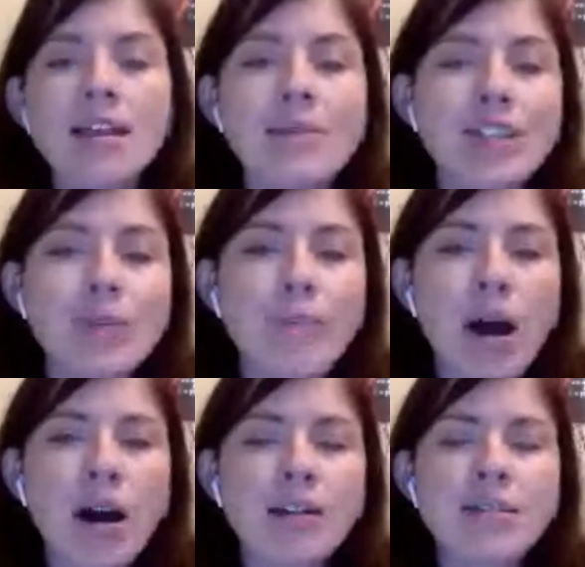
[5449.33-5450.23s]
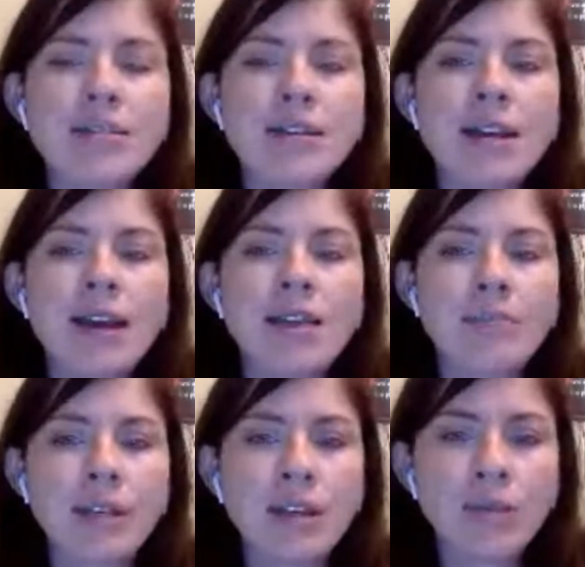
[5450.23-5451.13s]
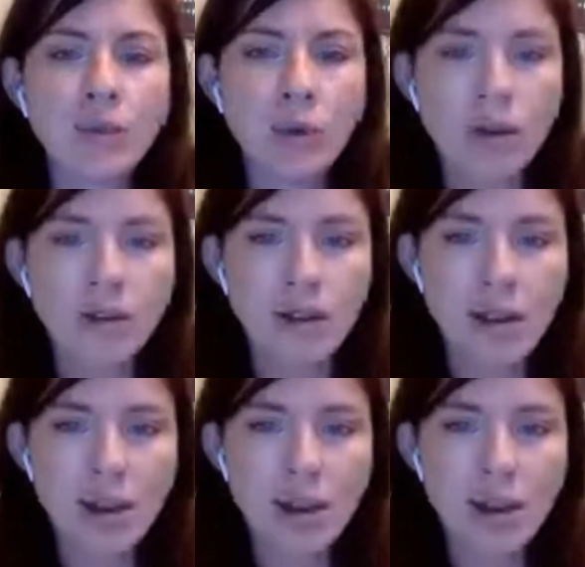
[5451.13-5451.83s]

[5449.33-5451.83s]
the bishop paused and, bending forward,